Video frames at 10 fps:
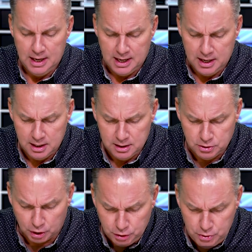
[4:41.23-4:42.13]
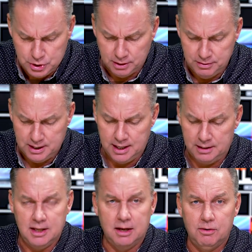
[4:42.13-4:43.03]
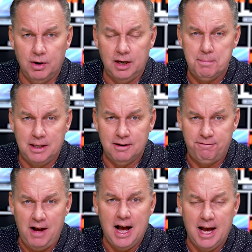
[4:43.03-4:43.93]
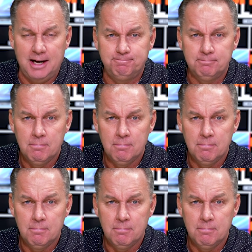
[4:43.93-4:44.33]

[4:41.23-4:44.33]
Delusion then can really be defined